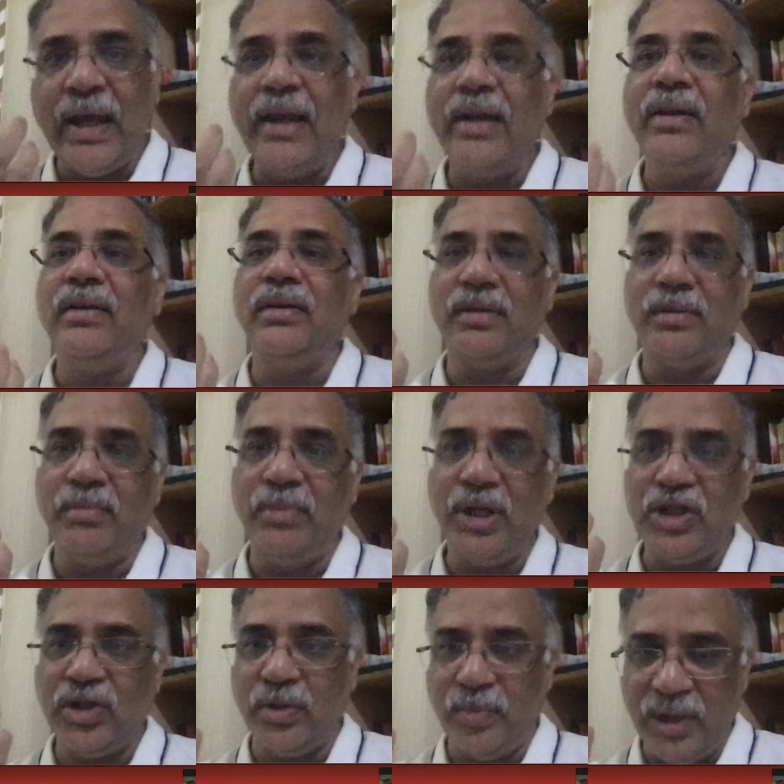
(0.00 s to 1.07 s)
error
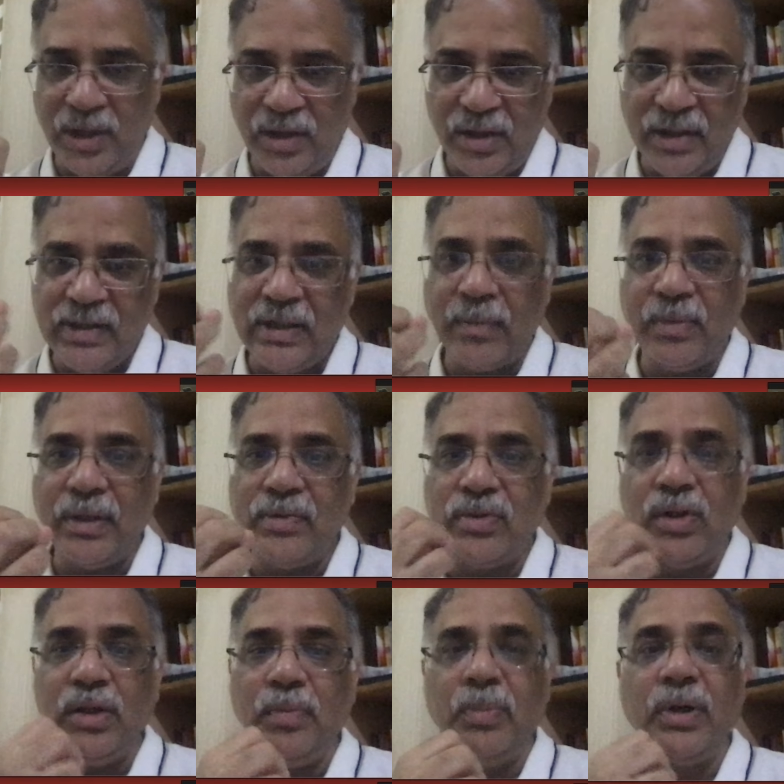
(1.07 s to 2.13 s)
measurement is sometimes
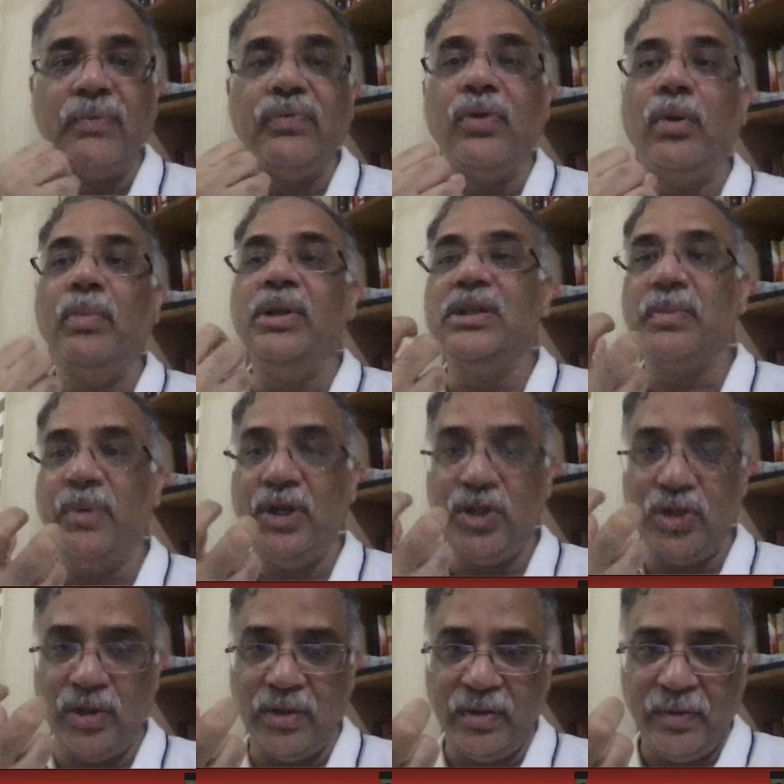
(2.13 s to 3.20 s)
called the performance
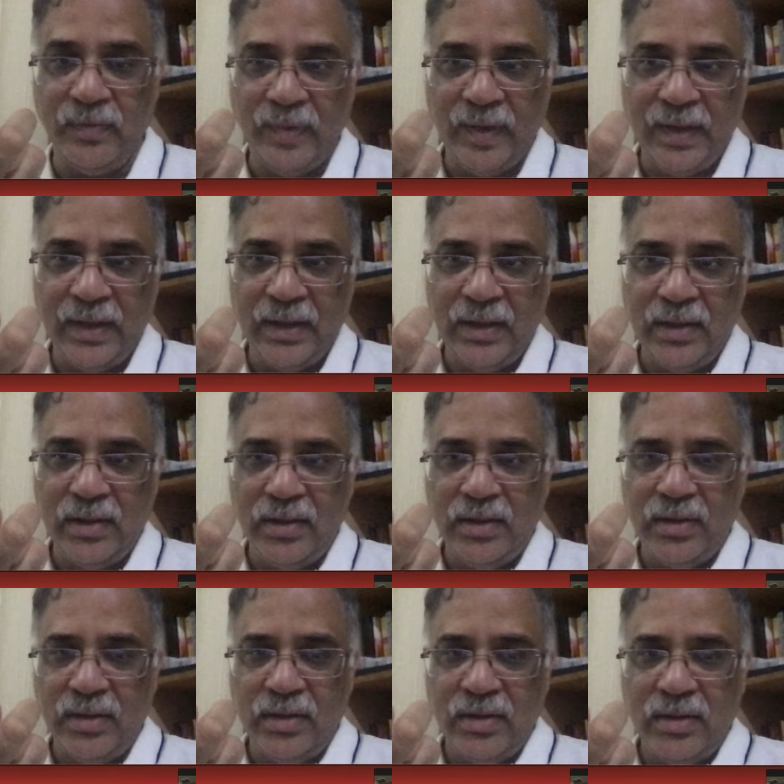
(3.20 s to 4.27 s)
measure.
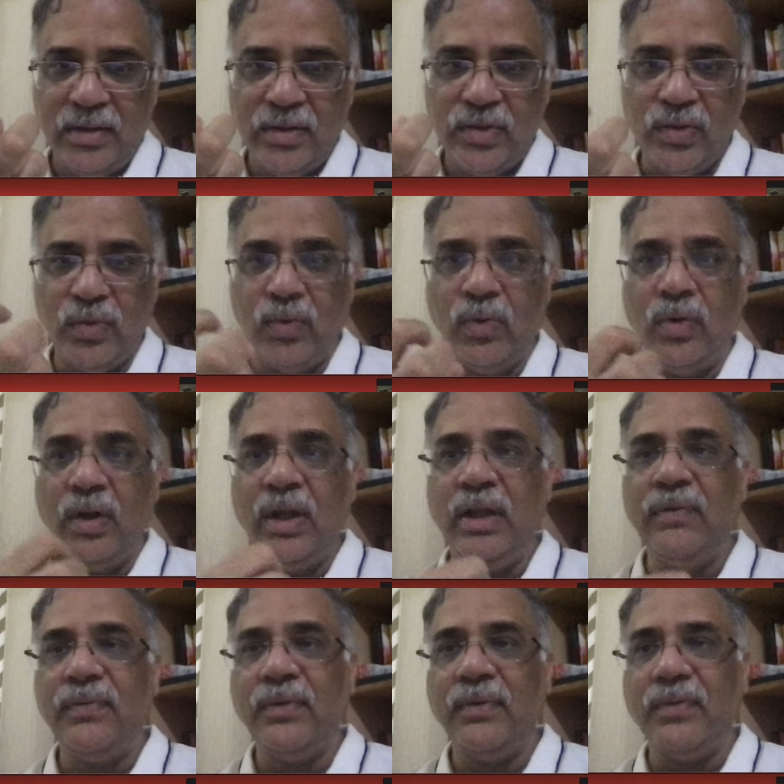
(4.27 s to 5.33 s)
So
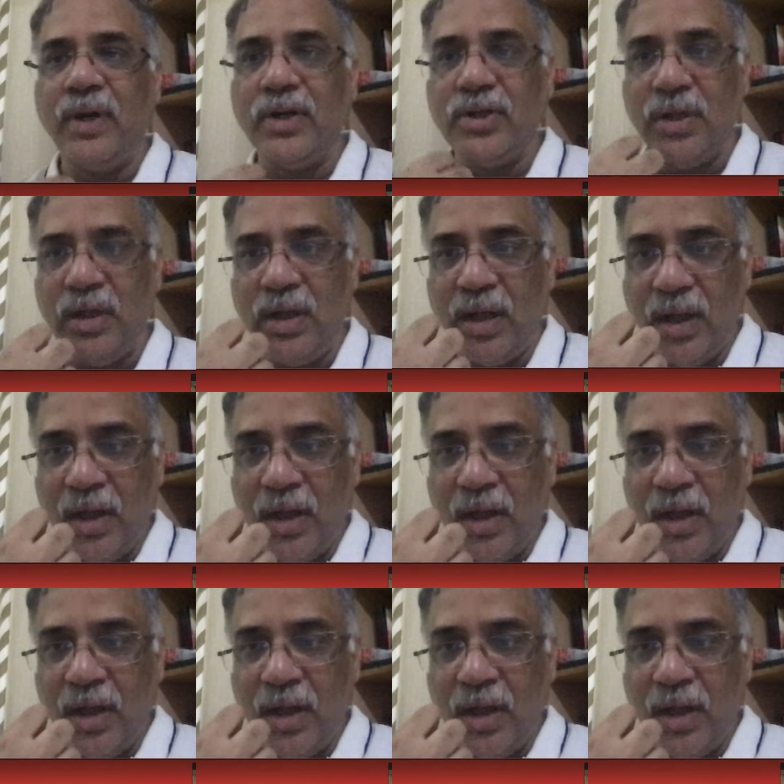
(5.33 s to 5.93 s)
if a function,